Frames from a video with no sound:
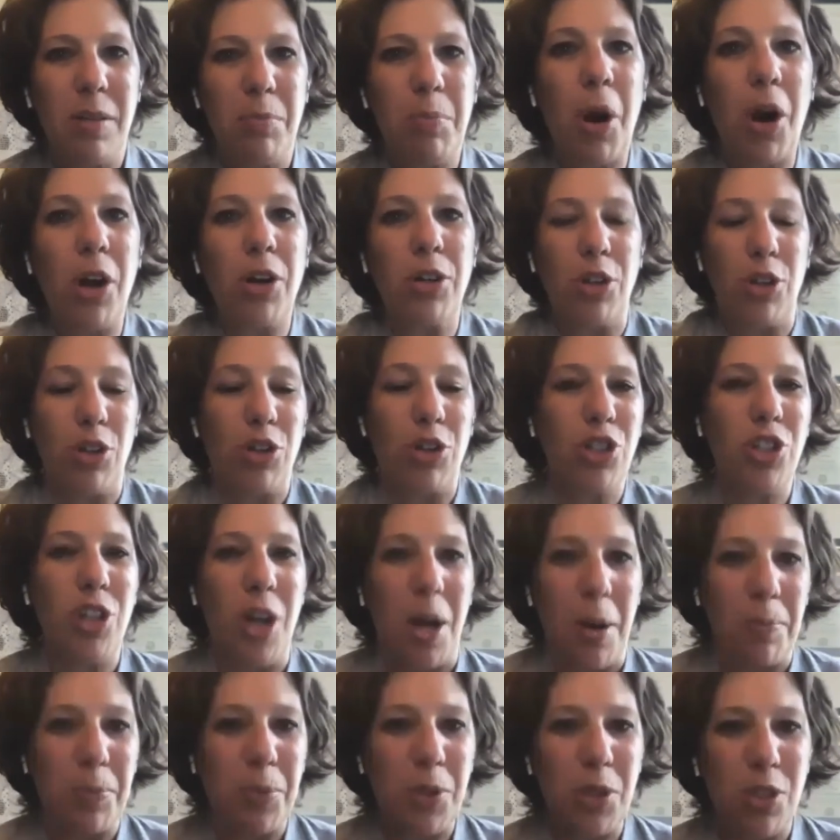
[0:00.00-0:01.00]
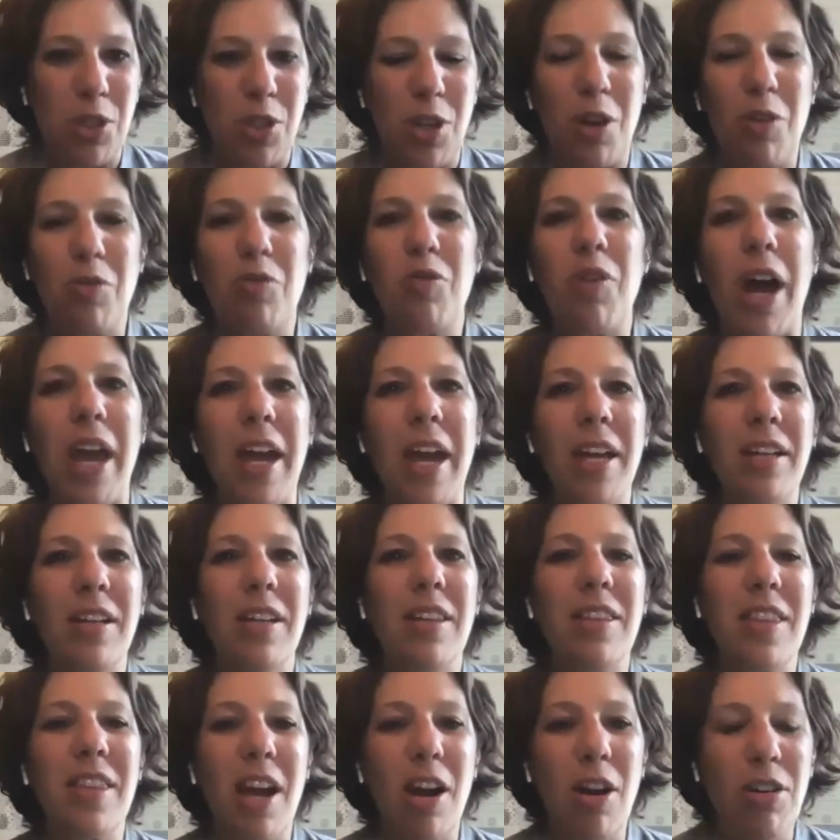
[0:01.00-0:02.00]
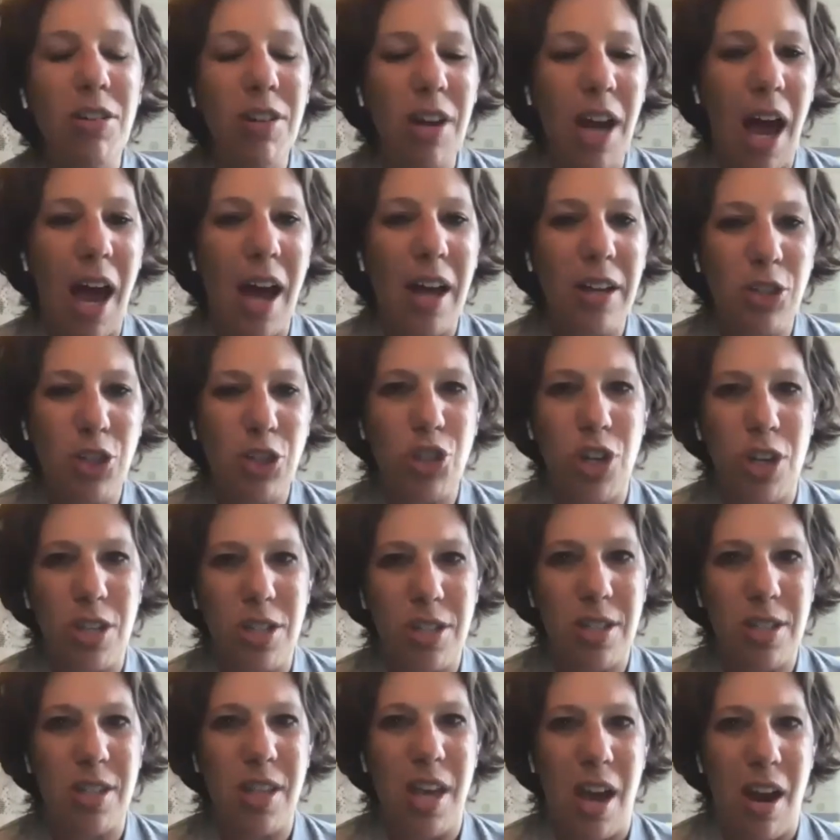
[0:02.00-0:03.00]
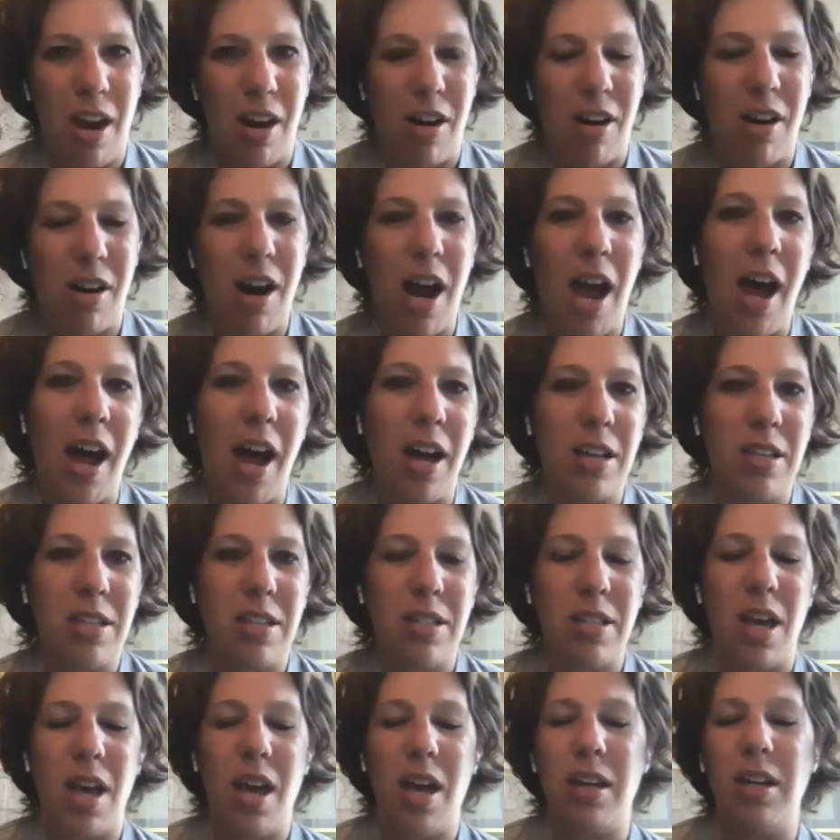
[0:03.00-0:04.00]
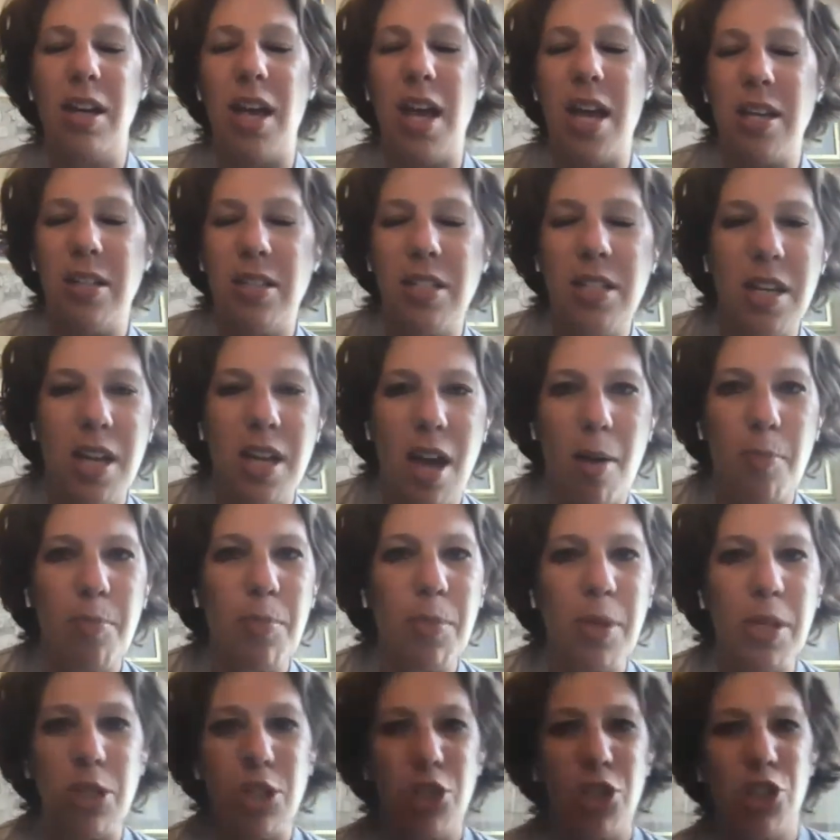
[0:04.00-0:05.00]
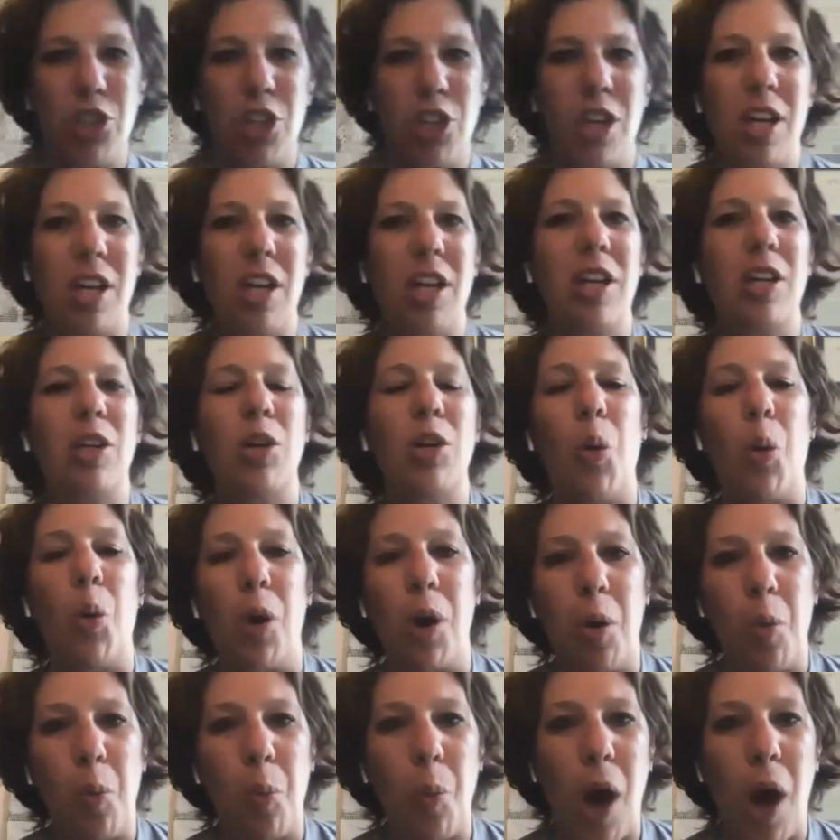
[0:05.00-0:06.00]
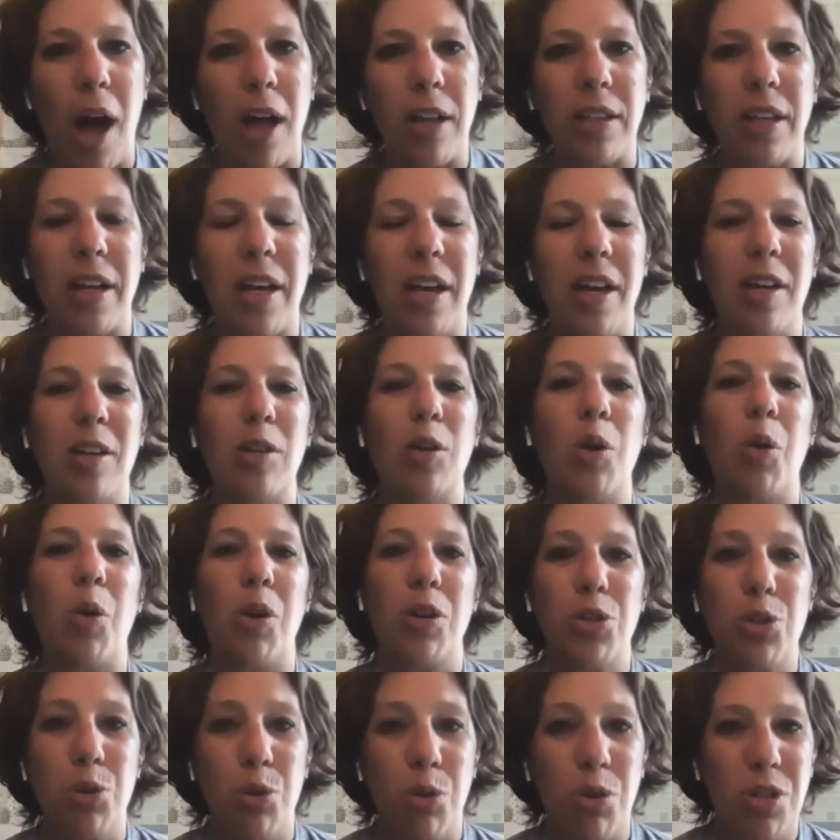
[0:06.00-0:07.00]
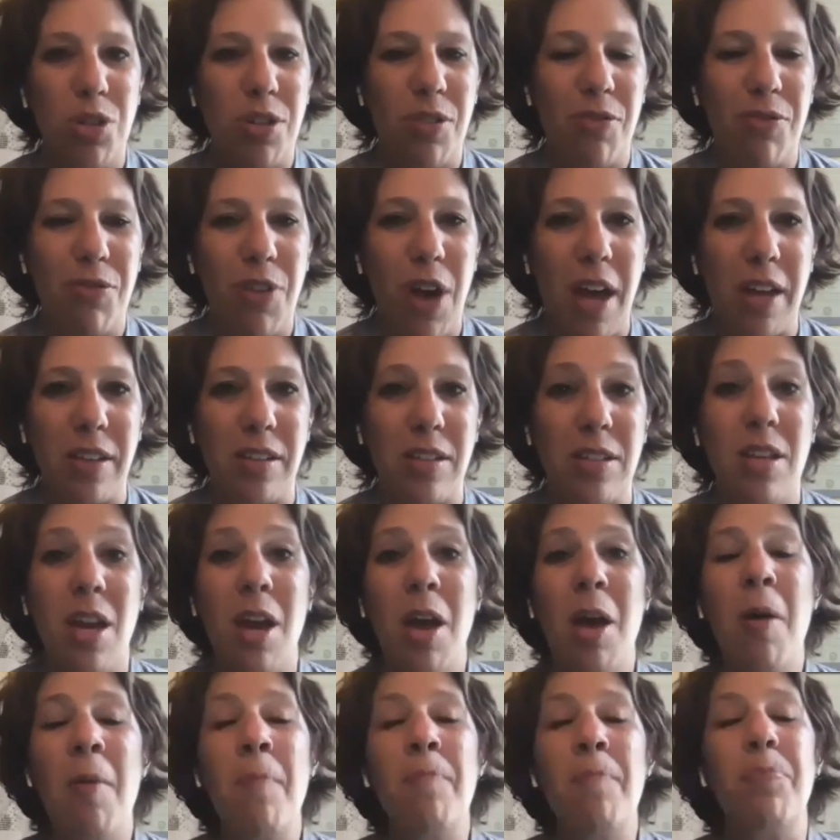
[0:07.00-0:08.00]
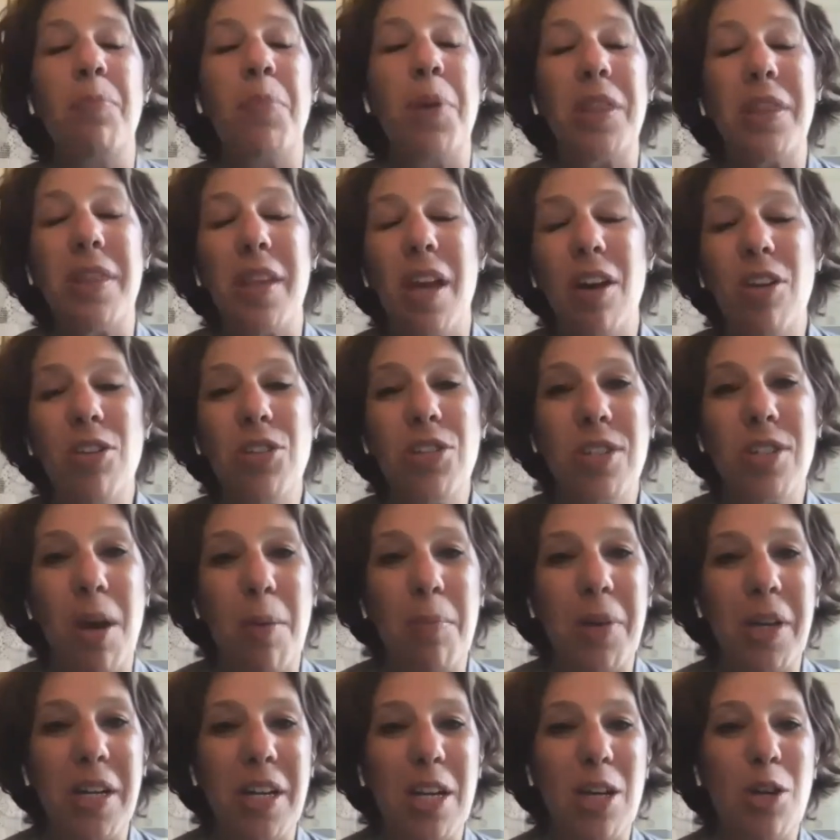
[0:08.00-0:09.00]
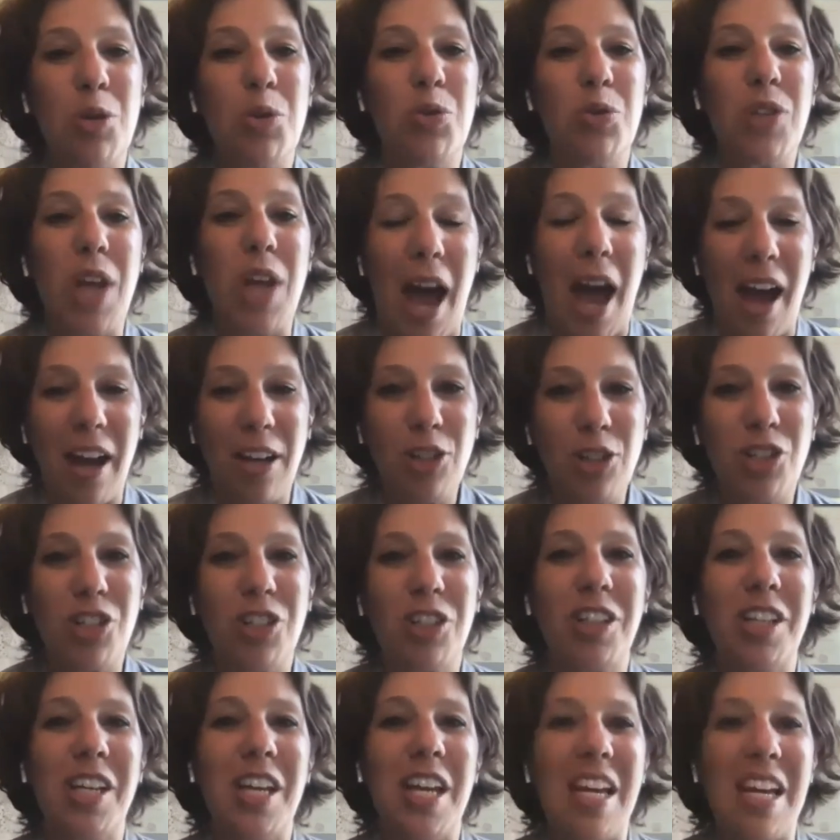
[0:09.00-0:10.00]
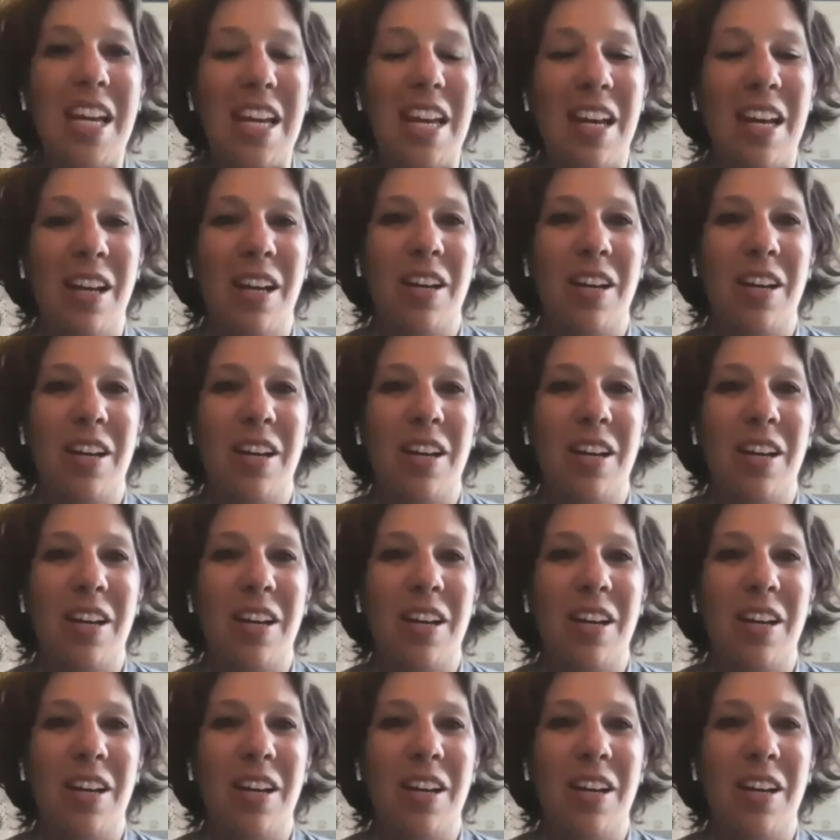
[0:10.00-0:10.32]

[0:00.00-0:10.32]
partnerships right they're not just there as an atm machine or a wallet or a source of funds but they're somebody who's actually